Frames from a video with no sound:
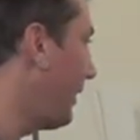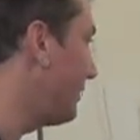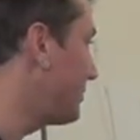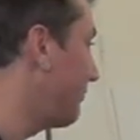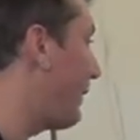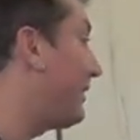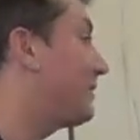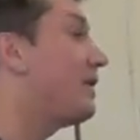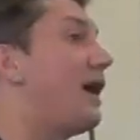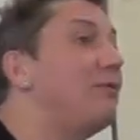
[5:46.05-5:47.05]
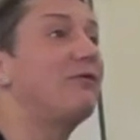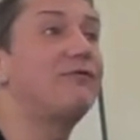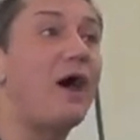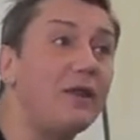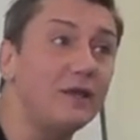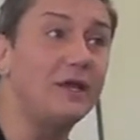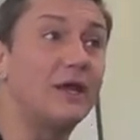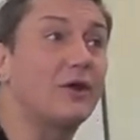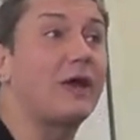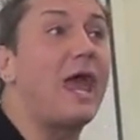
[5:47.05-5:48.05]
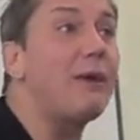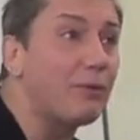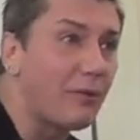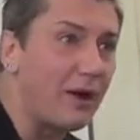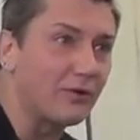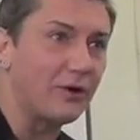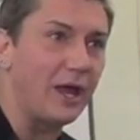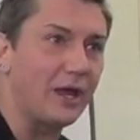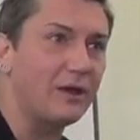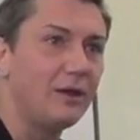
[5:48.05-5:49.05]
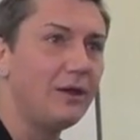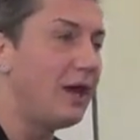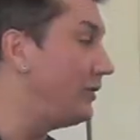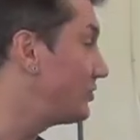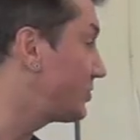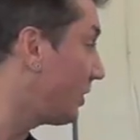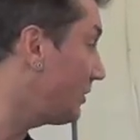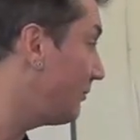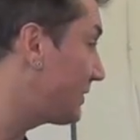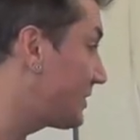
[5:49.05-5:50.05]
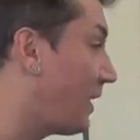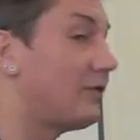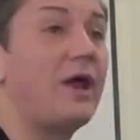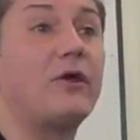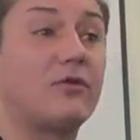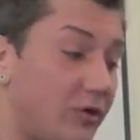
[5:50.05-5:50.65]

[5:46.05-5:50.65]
And she, by the time you finally get her cape around her neck, and you start to mix the color, now you're